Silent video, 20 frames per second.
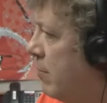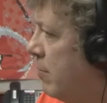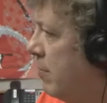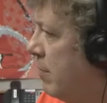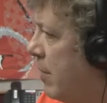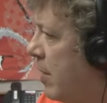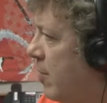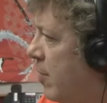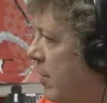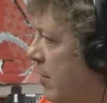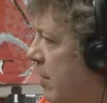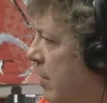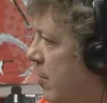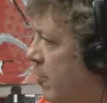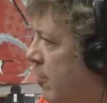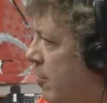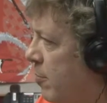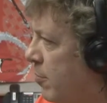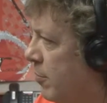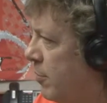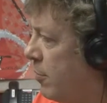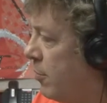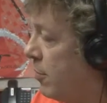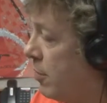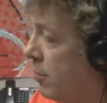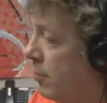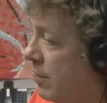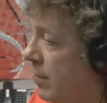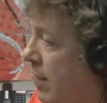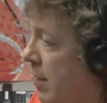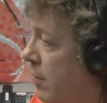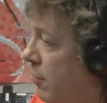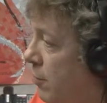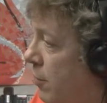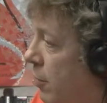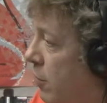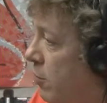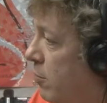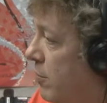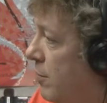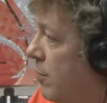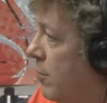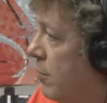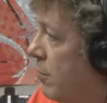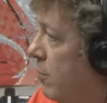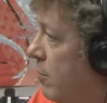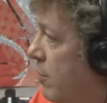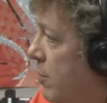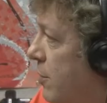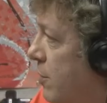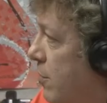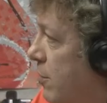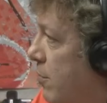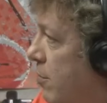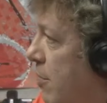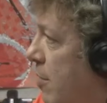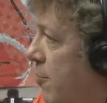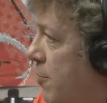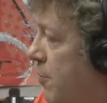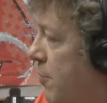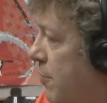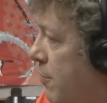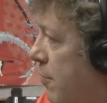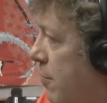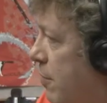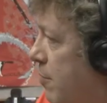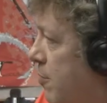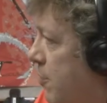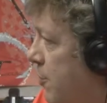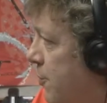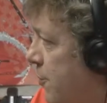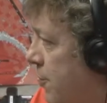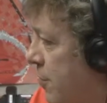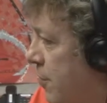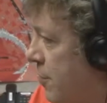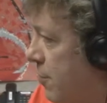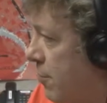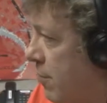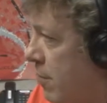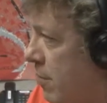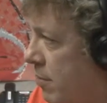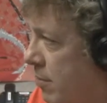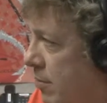maybe a lot of people don't know, and I don't know, what's a repertoire a pitcher can throw?